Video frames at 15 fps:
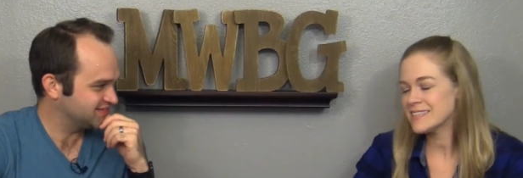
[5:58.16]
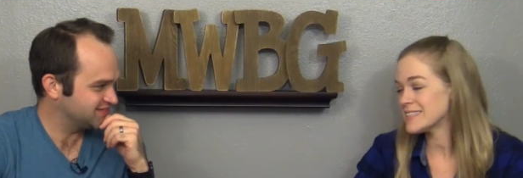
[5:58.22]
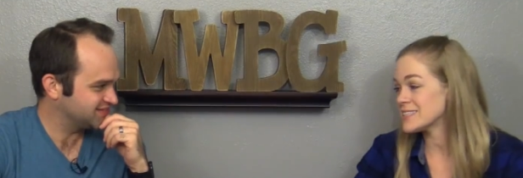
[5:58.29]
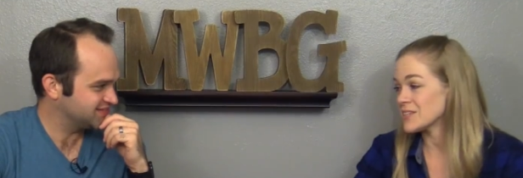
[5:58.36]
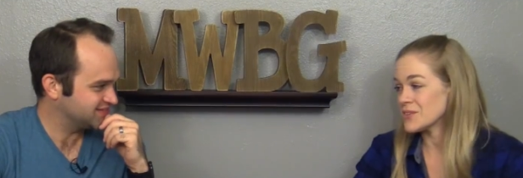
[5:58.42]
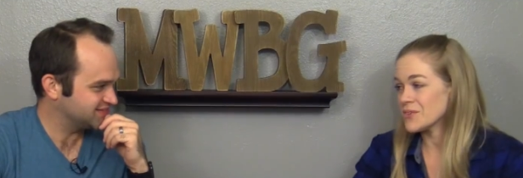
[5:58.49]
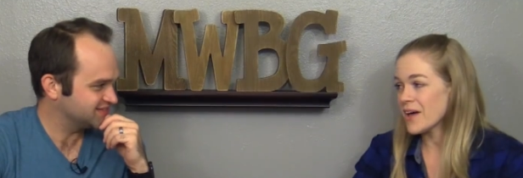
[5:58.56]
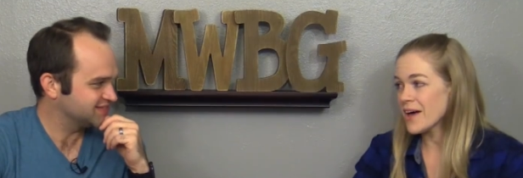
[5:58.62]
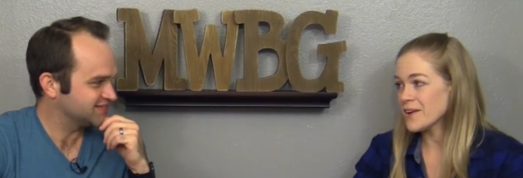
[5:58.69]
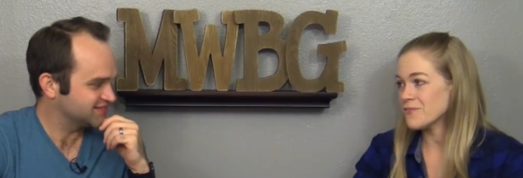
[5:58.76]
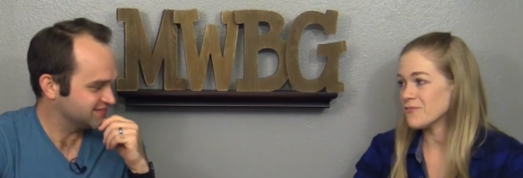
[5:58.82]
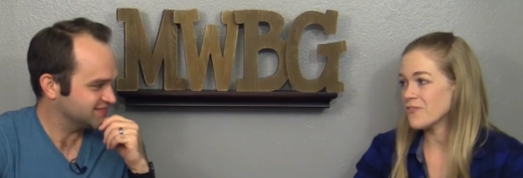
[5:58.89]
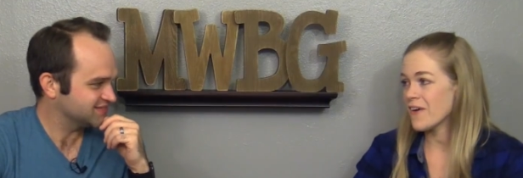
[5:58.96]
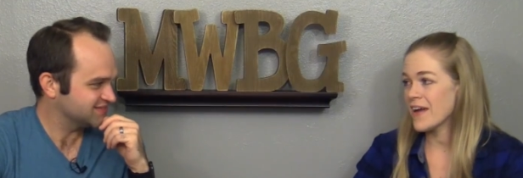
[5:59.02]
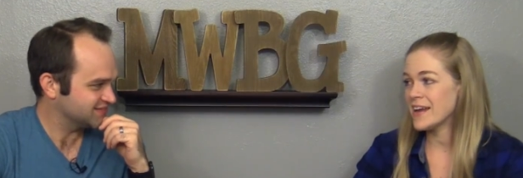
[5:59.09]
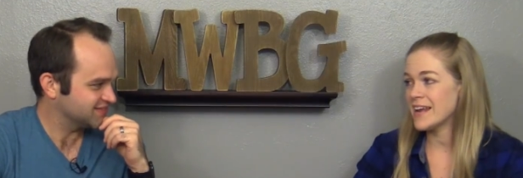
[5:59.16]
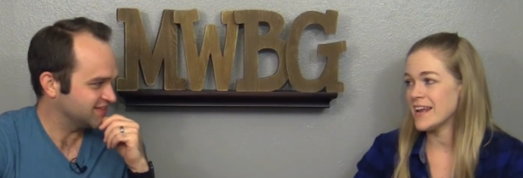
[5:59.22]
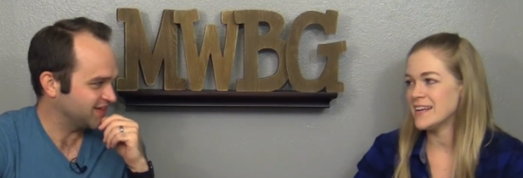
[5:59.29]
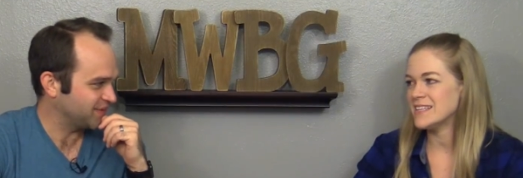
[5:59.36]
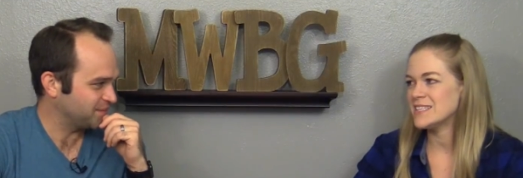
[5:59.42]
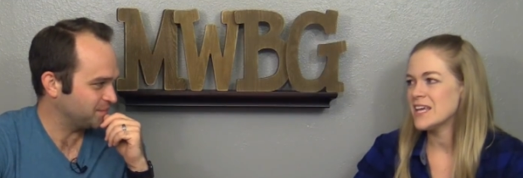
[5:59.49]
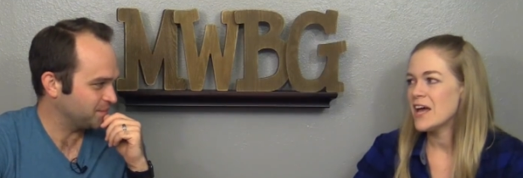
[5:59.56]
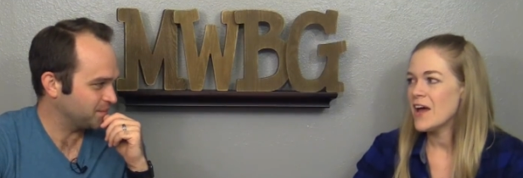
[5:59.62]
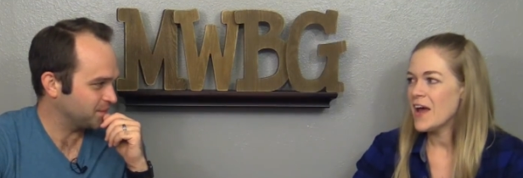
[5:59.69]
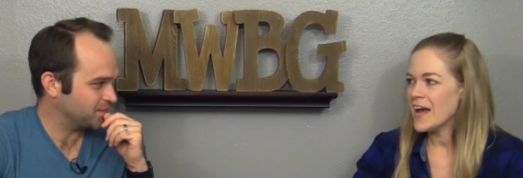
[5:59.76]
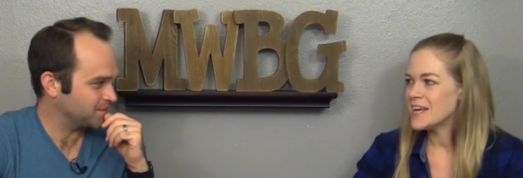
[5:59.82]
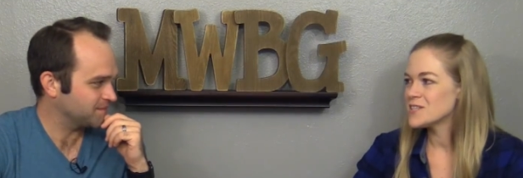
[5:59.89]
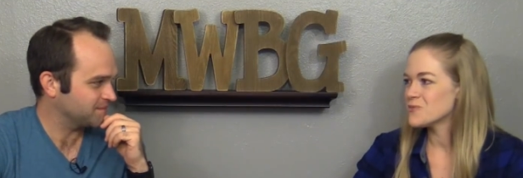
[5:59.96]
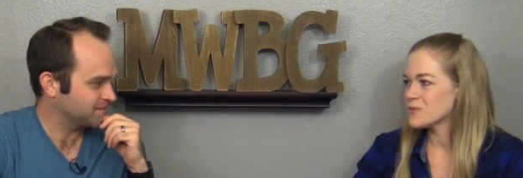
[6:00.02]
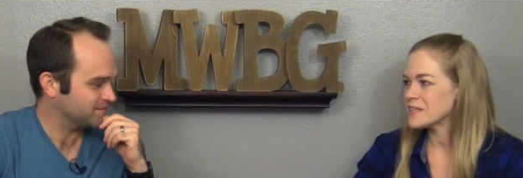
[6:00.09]
Speaker 1: it's a lot of fun and yep. it's
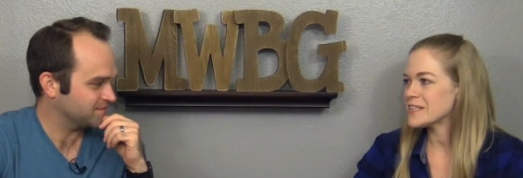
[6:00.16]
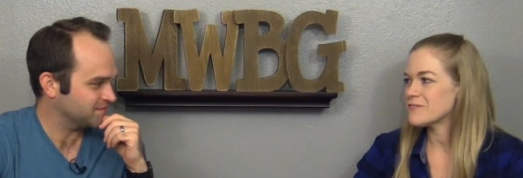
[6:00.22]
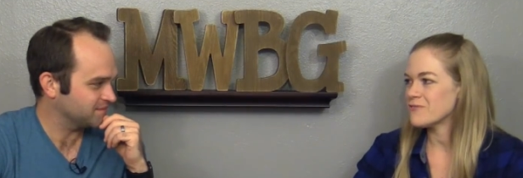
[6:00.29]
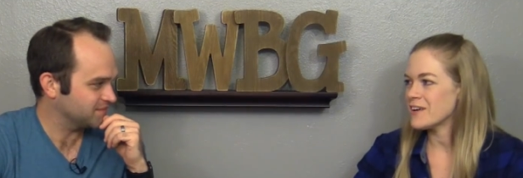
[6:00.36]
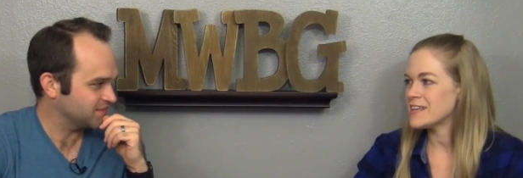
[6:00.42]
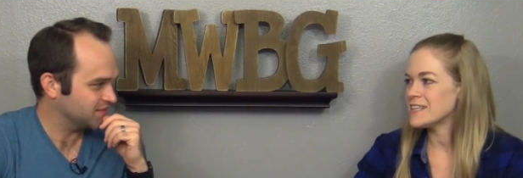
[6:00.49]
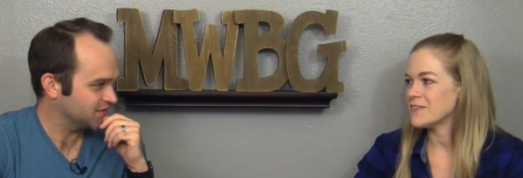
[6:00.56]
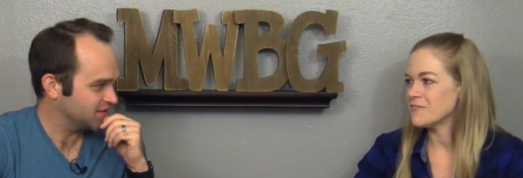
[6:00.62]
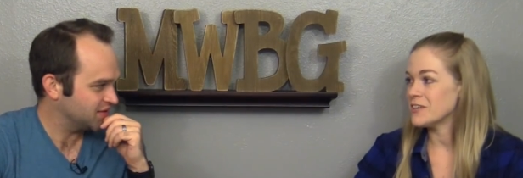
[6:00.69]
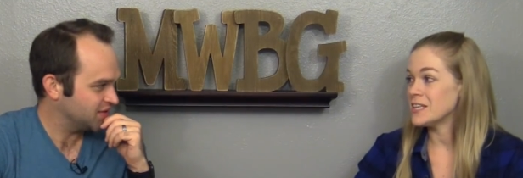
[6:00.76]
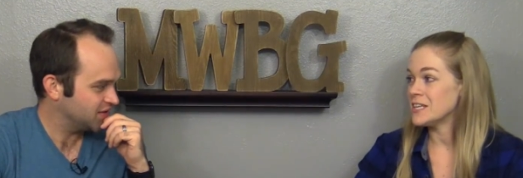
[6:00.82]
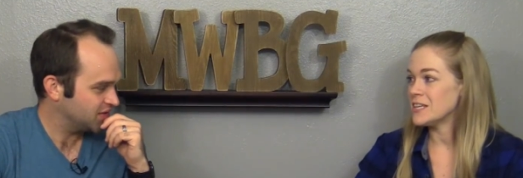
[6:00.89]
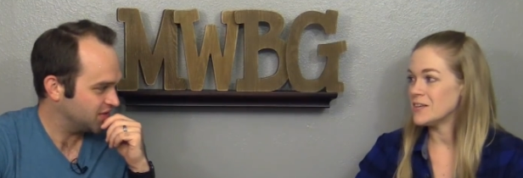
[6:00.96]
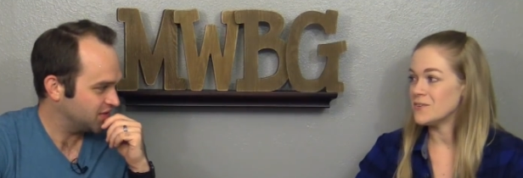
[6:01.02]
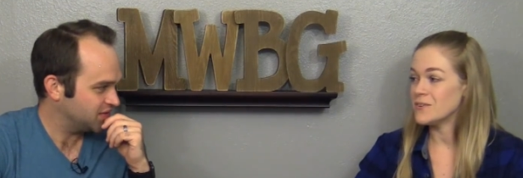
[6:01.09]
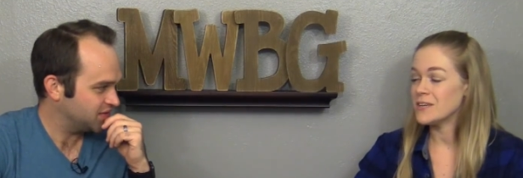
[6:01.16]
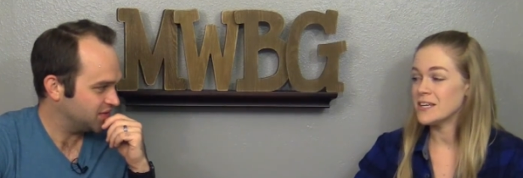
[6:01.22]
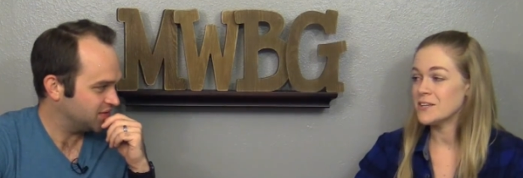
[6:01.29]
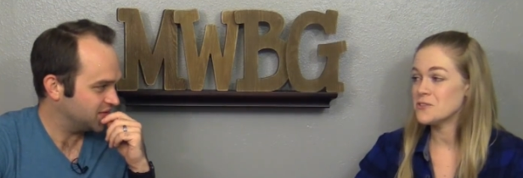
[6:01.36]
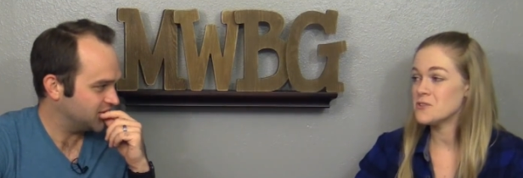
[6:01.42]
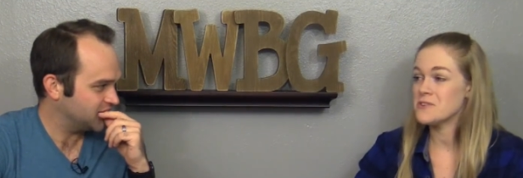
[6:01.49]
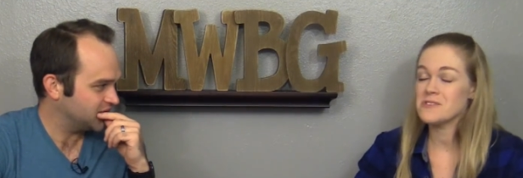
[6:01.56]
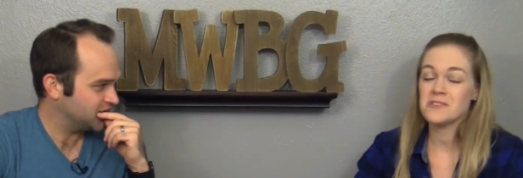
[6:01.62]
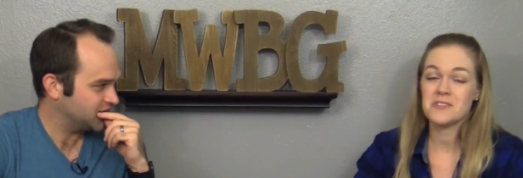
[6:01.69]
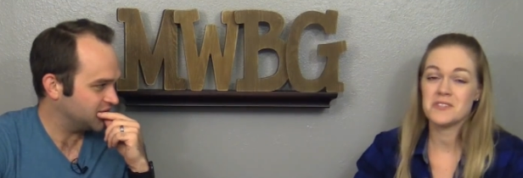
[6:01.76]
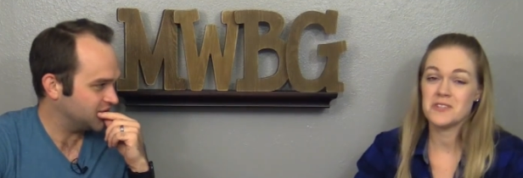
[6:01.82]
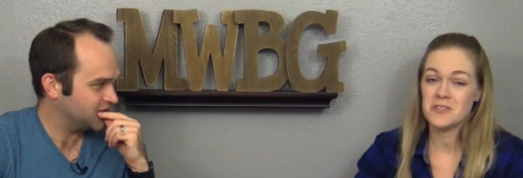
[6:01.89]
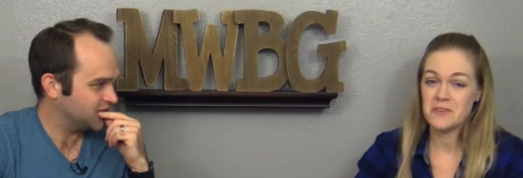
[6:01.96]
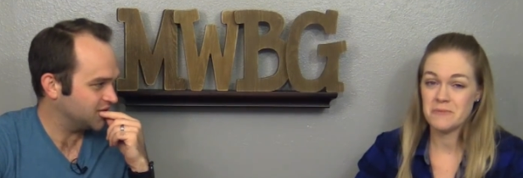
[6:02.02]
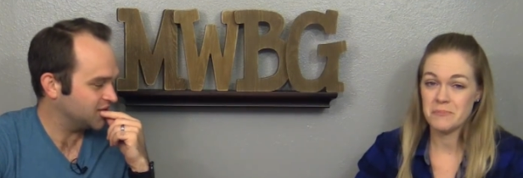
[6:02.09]
it's really fun when you introduce
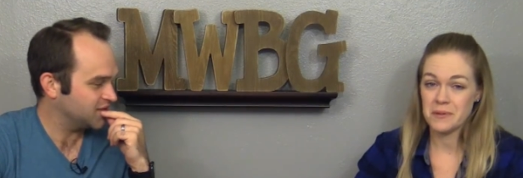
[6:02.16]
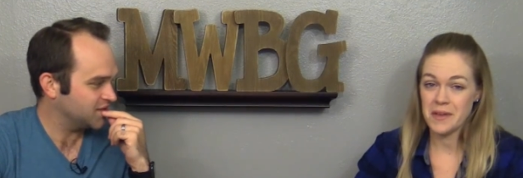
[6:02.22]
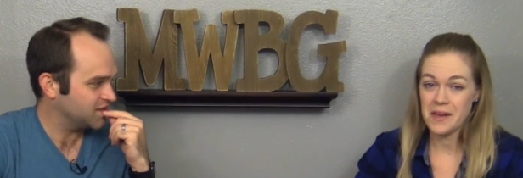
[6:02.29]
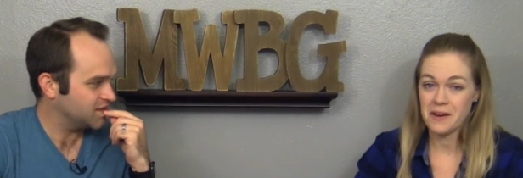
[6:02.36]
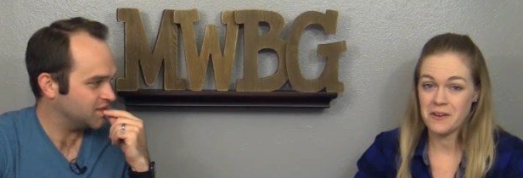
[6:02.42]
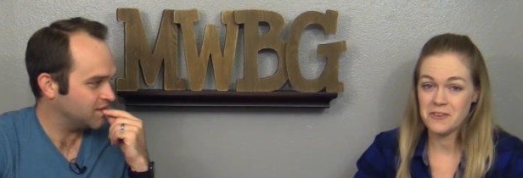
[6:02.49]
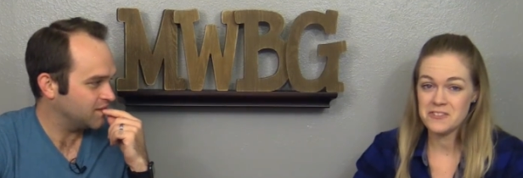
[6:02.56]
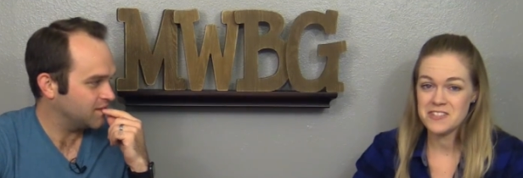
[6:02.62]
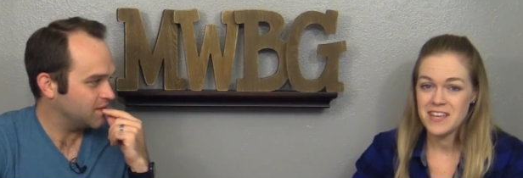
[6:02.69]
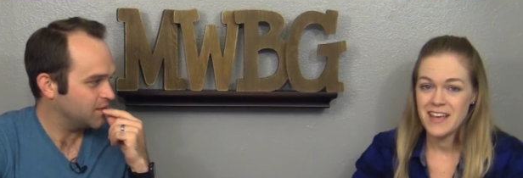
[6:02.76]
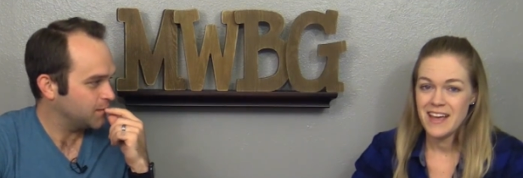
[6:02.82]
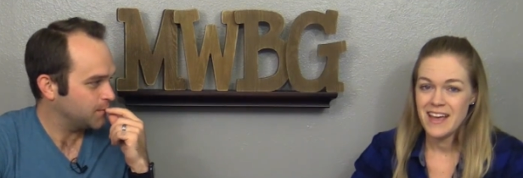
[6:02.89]
this to new players